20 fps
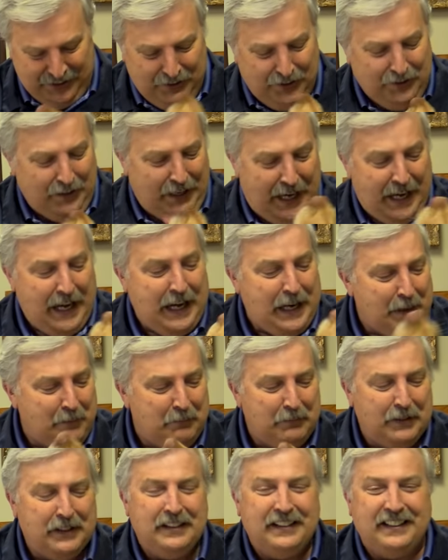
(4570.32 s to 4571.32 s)
You're a
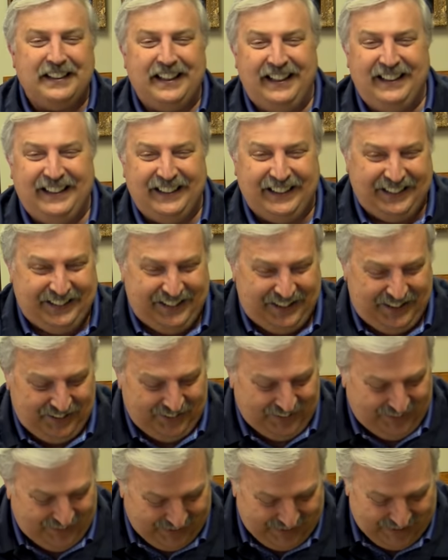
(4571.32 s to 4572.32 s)
ham.
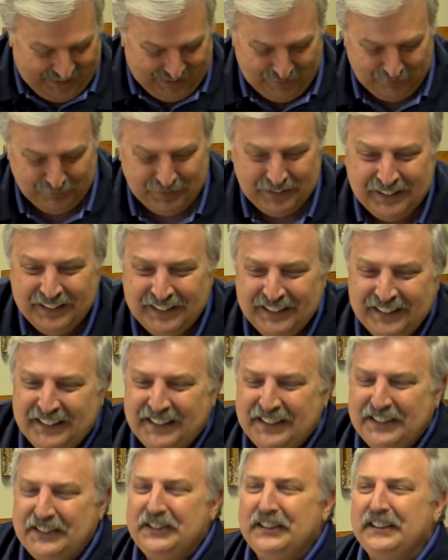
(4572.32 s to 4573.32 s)
You're a ham
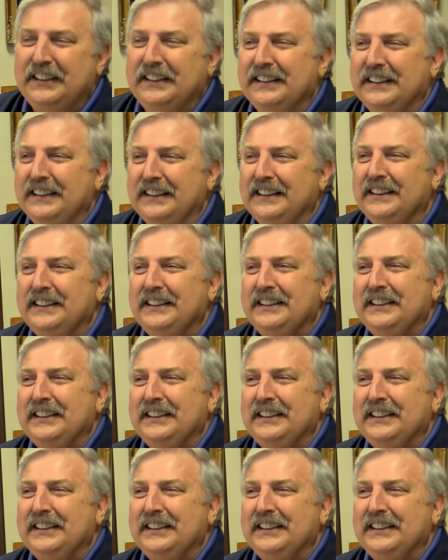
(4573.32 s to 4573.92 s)
she uh,